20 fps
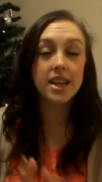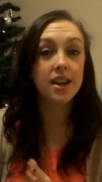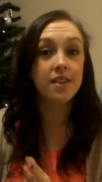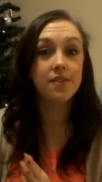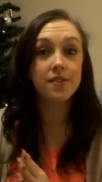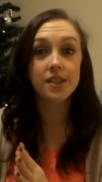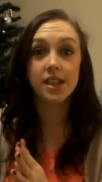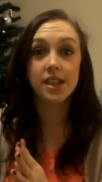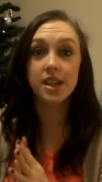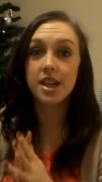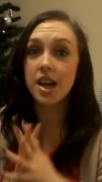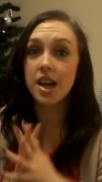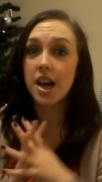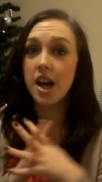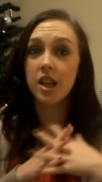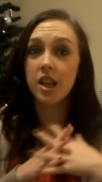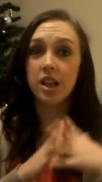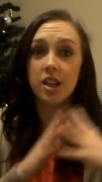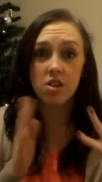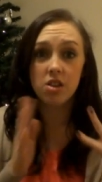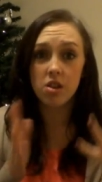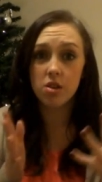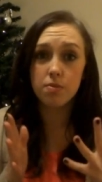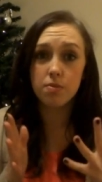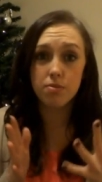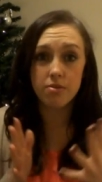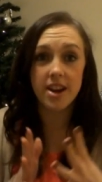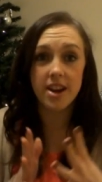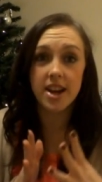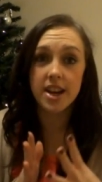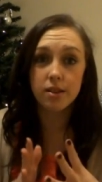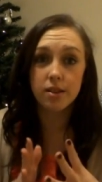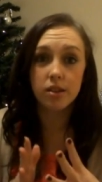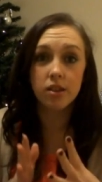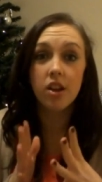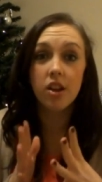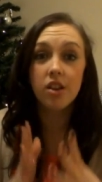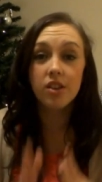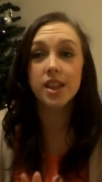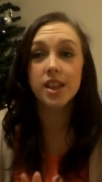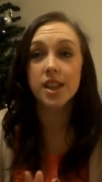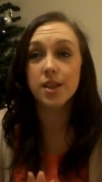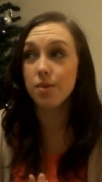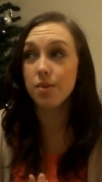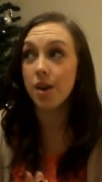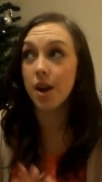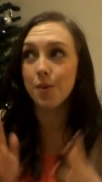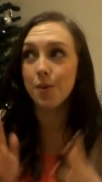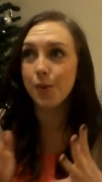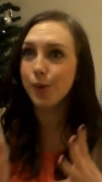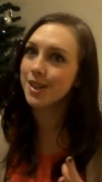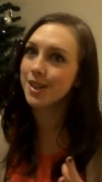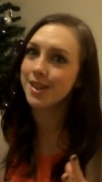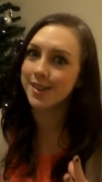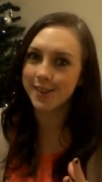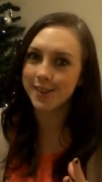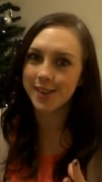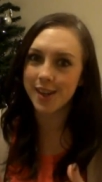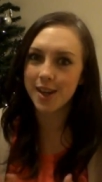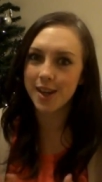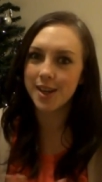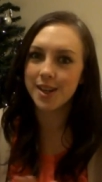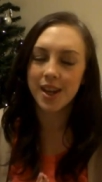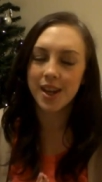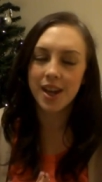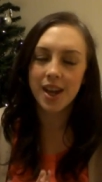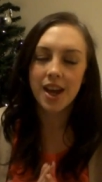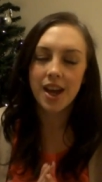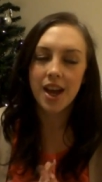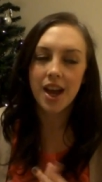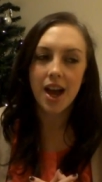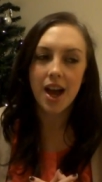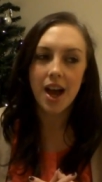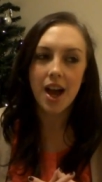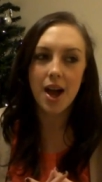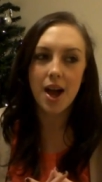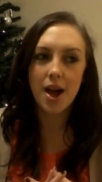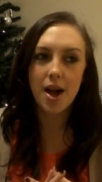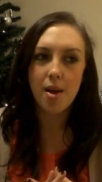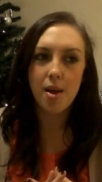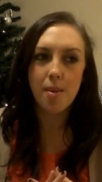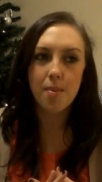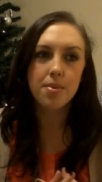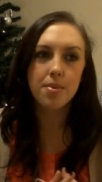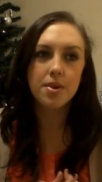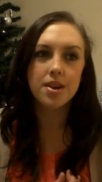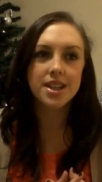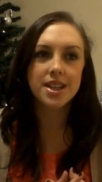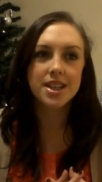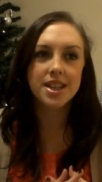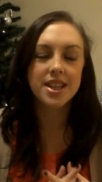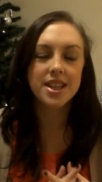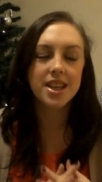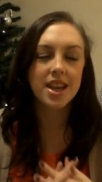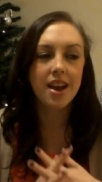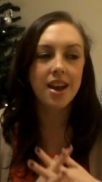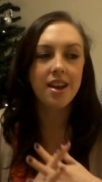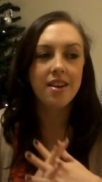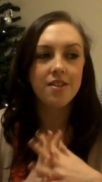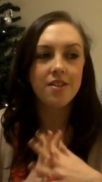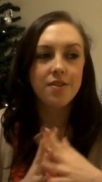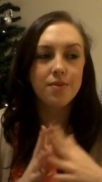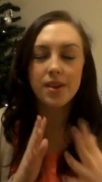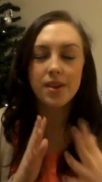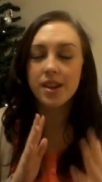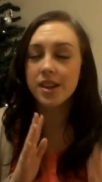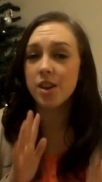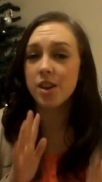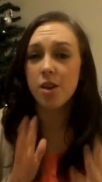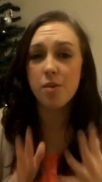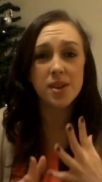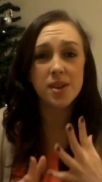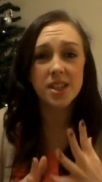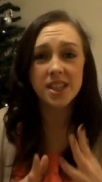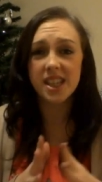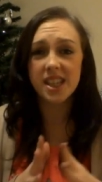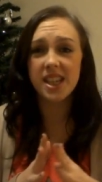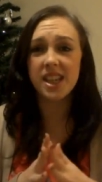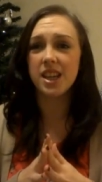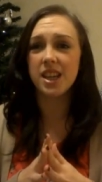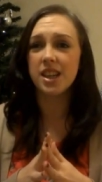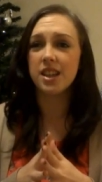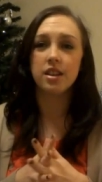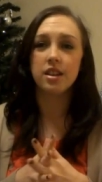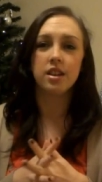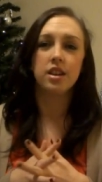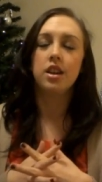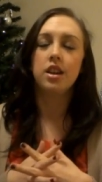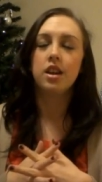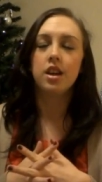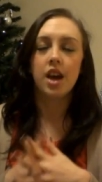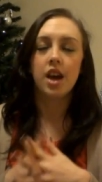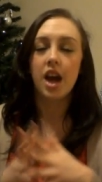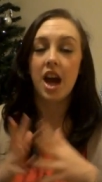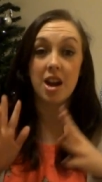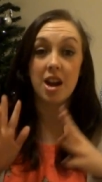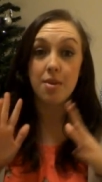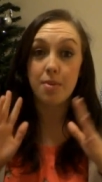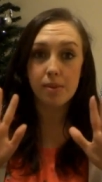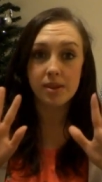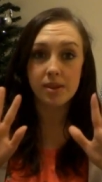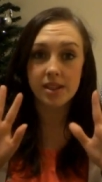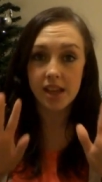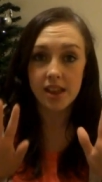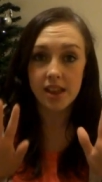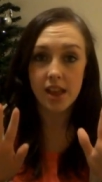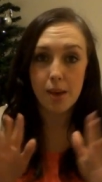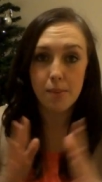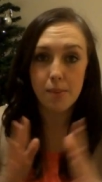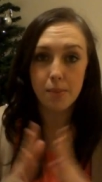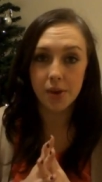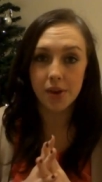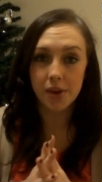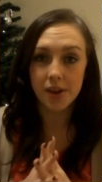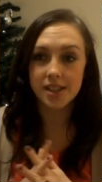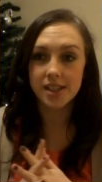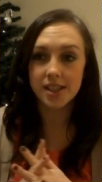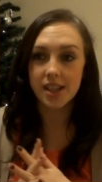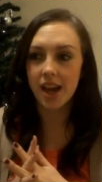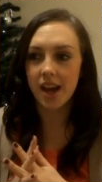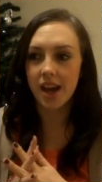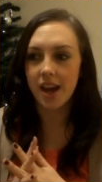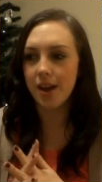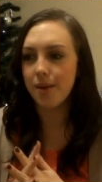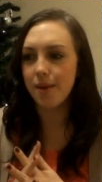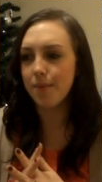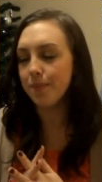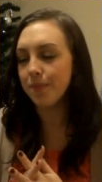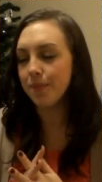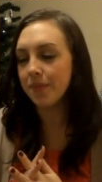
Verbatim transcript: after a long break, longer than what I wanted to take, but I've been so busy, and I know people say that, but I